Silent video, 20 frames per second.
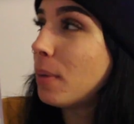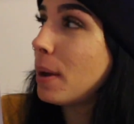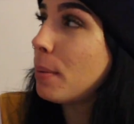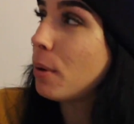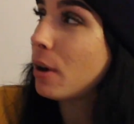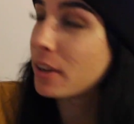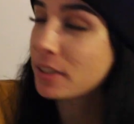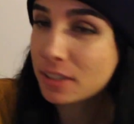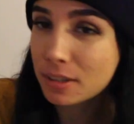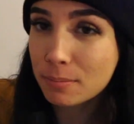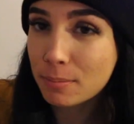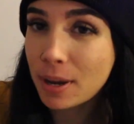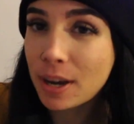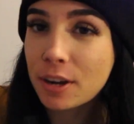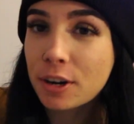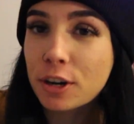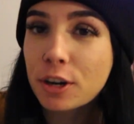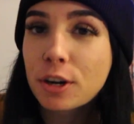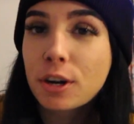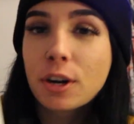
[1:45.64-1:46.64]
by Boston
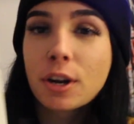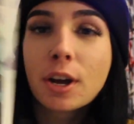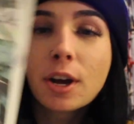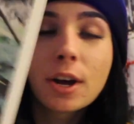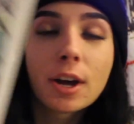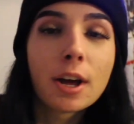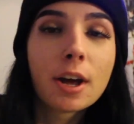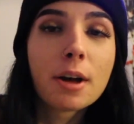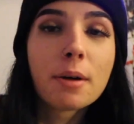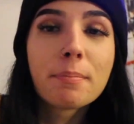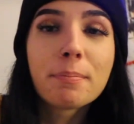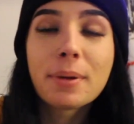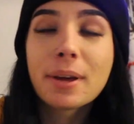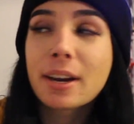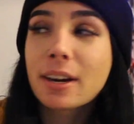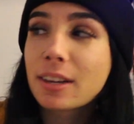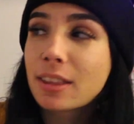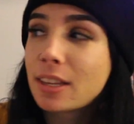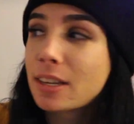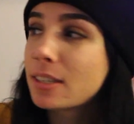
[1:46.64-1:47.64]
Manor.
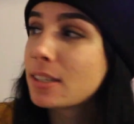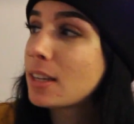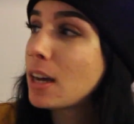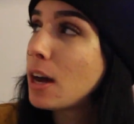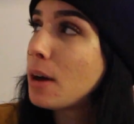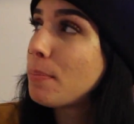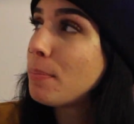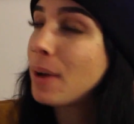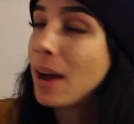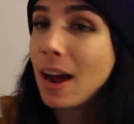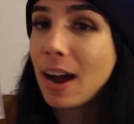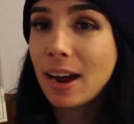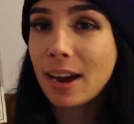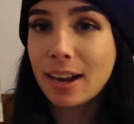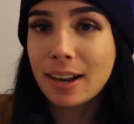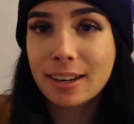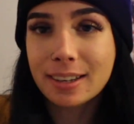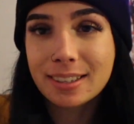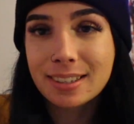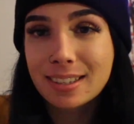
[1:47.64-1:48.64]
Picked this up
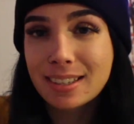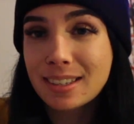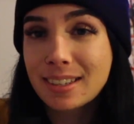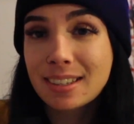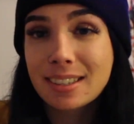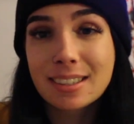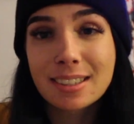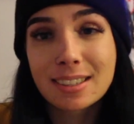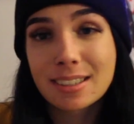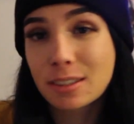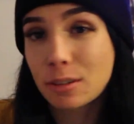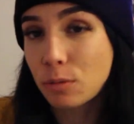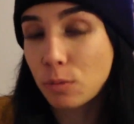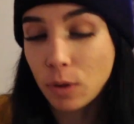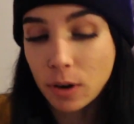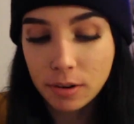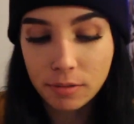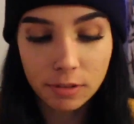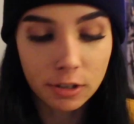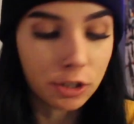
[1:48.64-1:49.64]
at
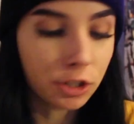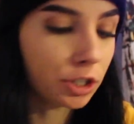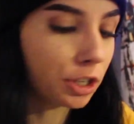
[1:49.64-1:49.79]
one of their